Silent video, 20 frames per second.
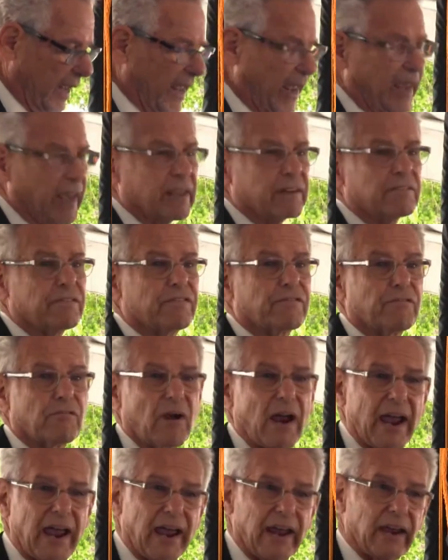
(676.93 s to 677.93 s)
Anne
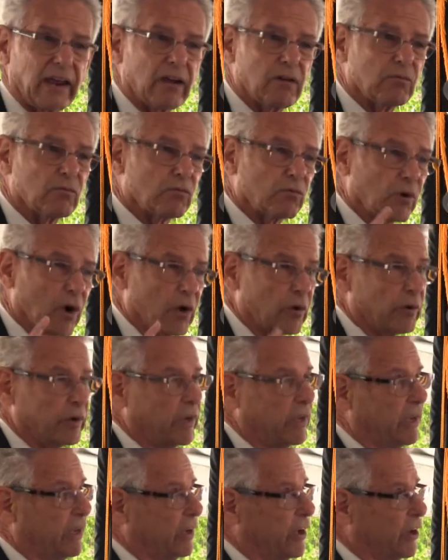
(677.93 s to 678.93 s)
Frank wrote
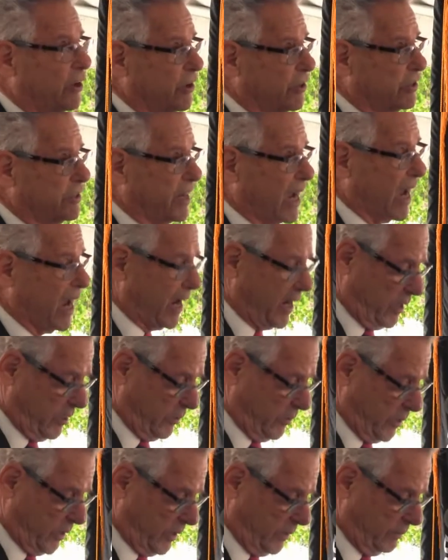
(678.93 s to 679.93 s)
in her
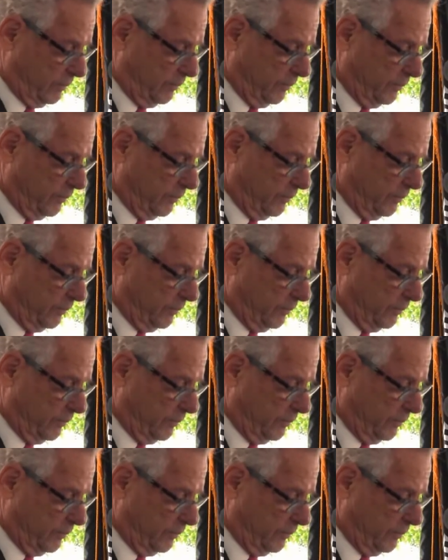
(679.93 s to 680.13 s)
diary,